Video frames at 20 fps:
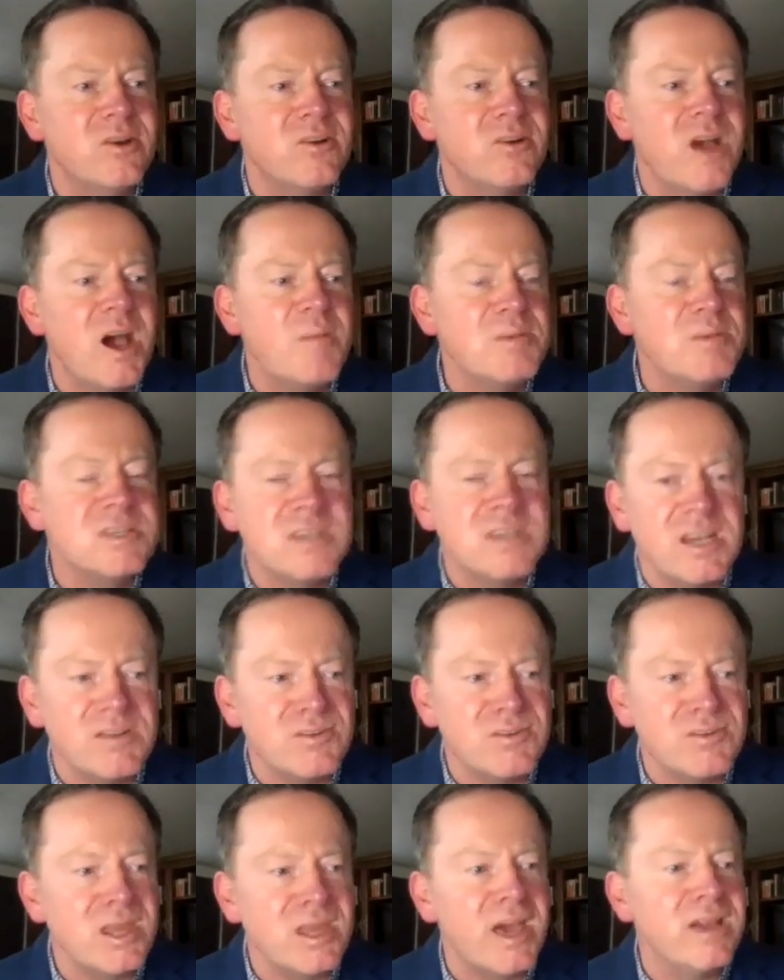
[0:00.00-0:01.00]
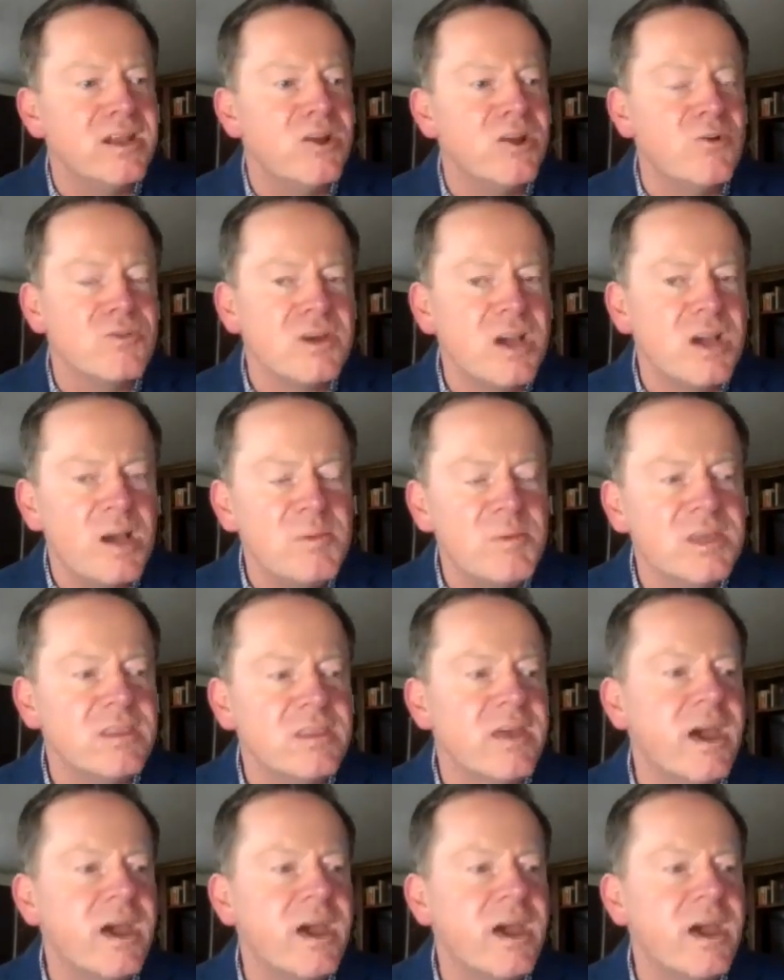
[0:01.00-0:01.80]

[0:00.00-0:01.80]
compensating for that and overcoming